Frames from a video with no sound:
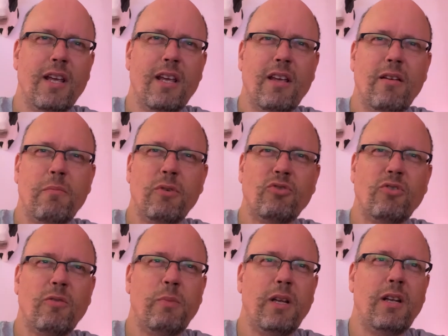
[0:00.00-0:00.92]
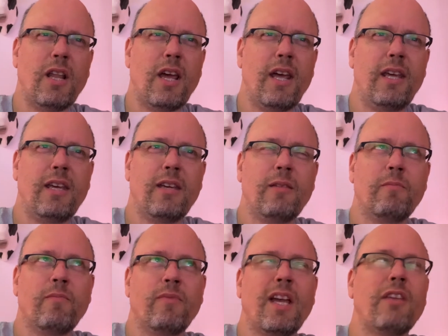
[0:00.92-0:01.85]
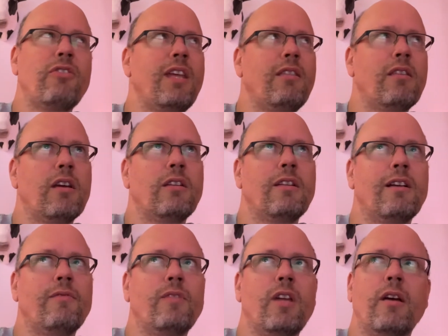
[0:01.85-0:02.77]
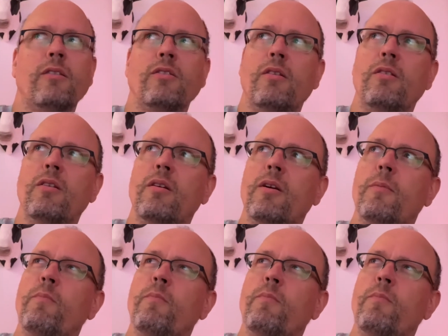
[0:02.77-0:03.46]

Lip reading: Must have been like, I think that the